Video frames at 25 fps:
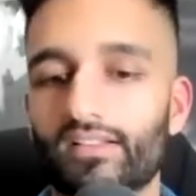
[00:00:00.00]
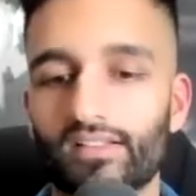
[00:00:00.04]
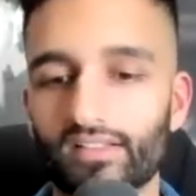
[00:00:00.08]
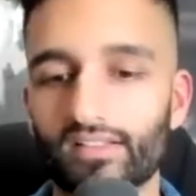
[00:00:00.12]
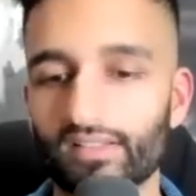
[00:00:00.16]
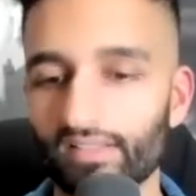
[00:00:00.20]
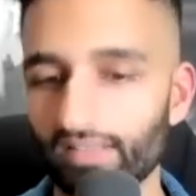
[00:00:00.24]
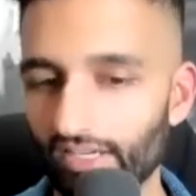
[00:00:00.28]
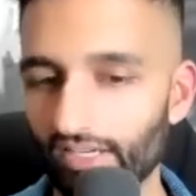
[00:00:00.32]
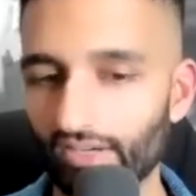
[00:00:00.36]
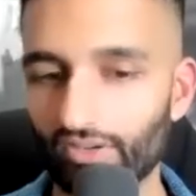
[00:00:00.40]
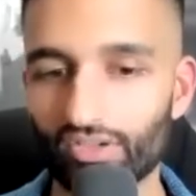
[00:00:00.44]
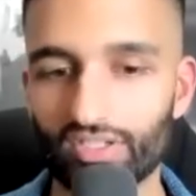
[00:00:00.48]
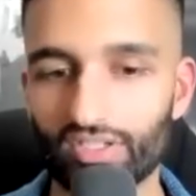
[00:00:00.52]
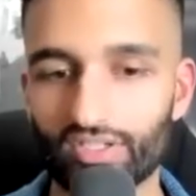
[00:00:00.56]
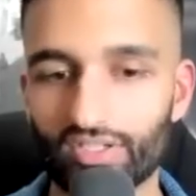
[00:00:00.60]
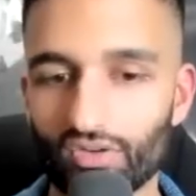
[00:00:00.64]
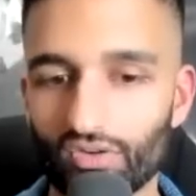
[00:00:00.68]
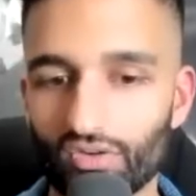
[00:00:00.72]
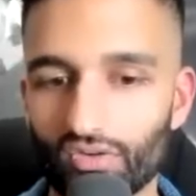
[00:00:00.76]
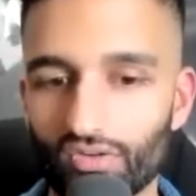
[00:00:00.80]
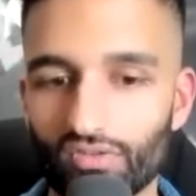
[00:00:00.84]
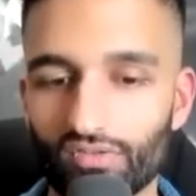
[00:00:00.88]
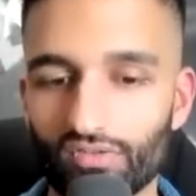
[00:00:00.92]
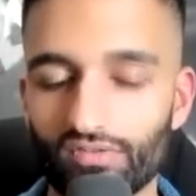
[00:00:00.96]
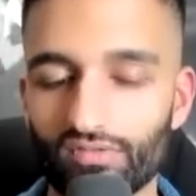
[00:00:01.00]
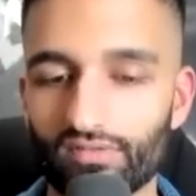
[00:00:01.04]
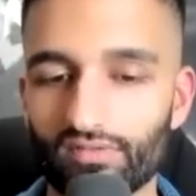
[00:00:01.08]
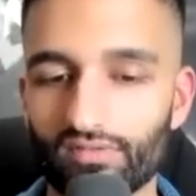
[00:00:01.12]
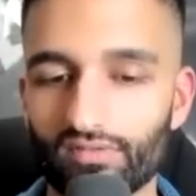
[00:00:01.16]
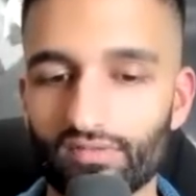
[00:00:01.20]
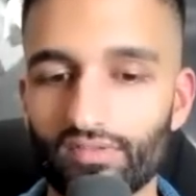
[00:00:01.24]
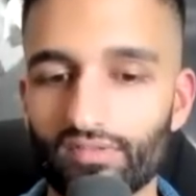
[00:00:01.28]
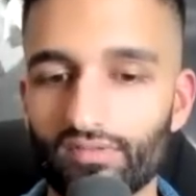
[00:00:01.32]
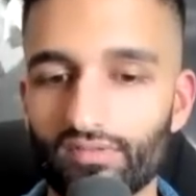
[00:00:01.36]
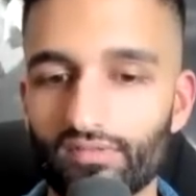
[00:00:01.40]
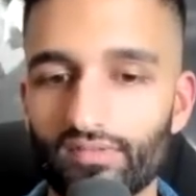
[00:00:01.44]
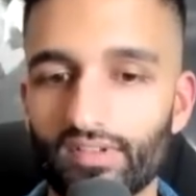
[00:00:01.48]
there is no
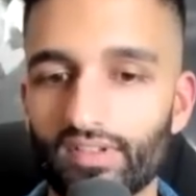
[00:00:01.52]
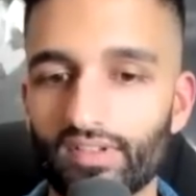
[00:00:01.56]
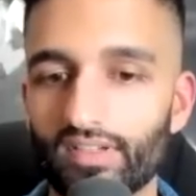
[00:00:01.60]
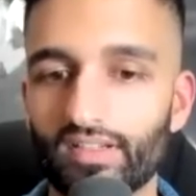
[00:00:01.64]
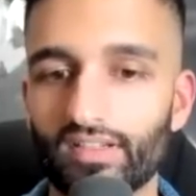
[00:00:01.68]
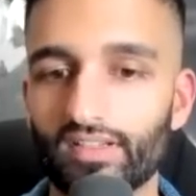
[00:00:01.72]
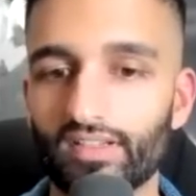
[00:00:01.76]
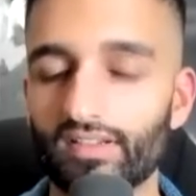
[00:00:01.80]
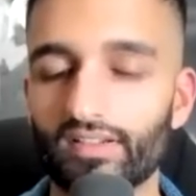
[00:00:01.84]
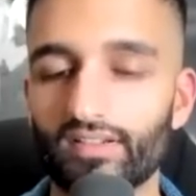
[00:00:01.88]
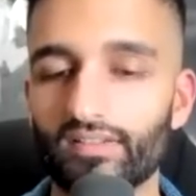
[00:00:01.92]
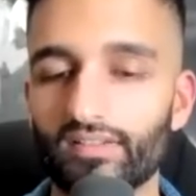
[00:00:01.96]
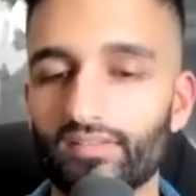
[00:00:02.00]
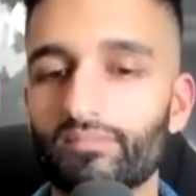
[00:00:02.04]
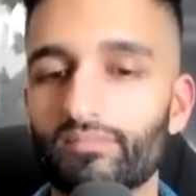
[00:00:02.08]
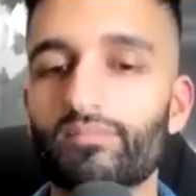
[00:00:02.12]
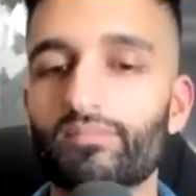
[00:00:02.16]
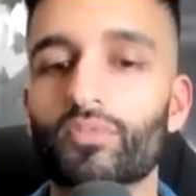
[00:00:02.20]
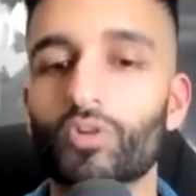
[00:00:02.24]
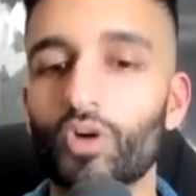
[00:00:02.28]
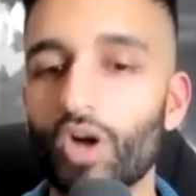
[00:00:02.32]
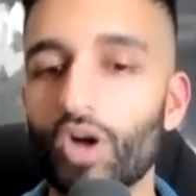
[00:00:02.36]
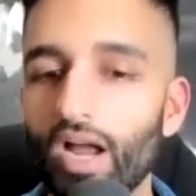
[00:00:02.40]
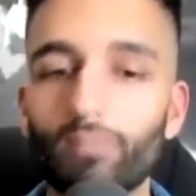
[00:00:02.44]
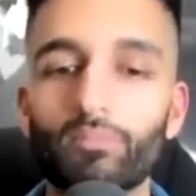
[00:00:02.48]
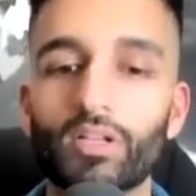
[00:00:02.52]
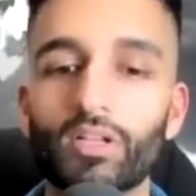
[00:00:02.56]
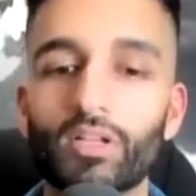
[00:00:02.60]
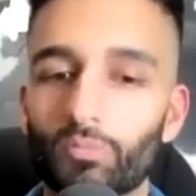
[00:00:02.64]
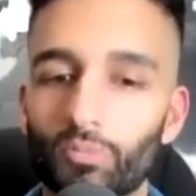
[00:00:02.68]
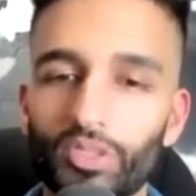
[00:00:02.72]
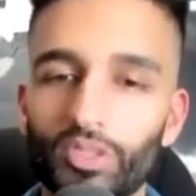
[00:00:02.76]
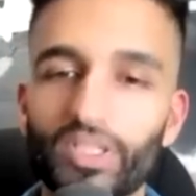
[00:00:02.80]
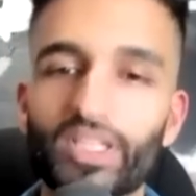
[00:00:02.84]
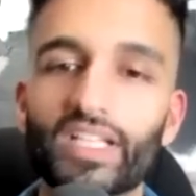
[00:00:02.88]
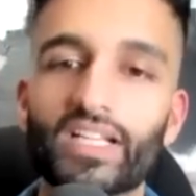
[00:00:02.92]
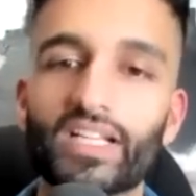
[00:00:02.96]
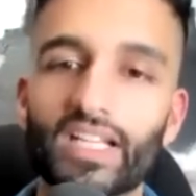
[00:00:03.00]
problem
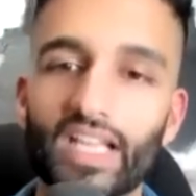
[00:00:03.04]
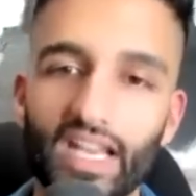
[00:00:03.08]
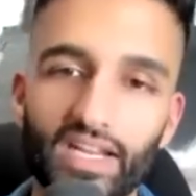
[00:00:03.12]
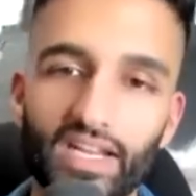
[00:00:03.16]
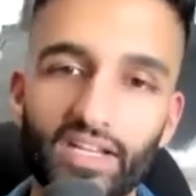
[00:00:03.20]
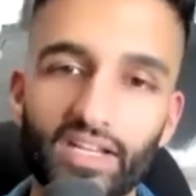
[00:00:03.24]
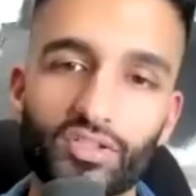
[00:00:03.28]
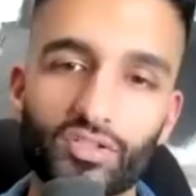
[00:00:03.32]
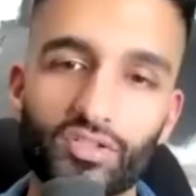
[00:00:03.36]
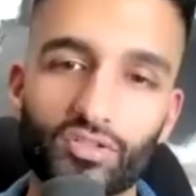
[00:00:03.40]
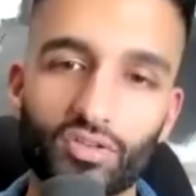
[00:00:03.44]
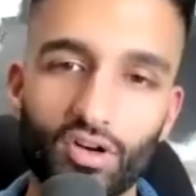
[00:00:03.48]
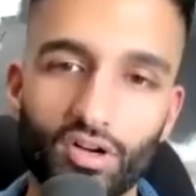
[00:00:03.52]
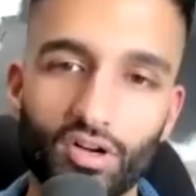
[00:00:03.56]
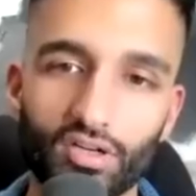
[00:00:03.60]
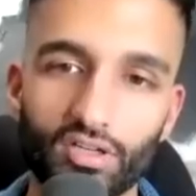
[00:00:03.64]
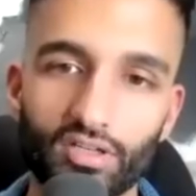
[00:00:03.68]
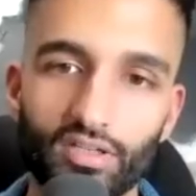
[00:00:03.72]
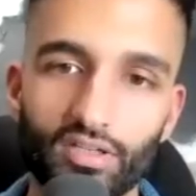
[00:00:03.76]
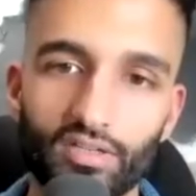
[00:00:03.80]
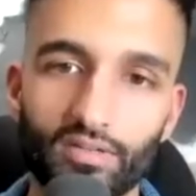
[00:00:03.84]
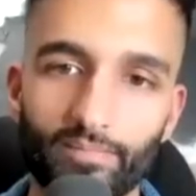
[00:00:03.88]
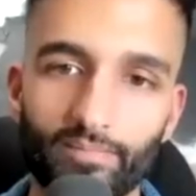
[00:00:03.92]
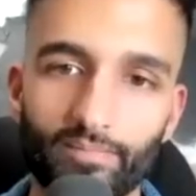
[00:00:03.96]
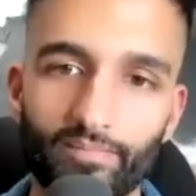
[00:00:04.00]
with it getting stronger.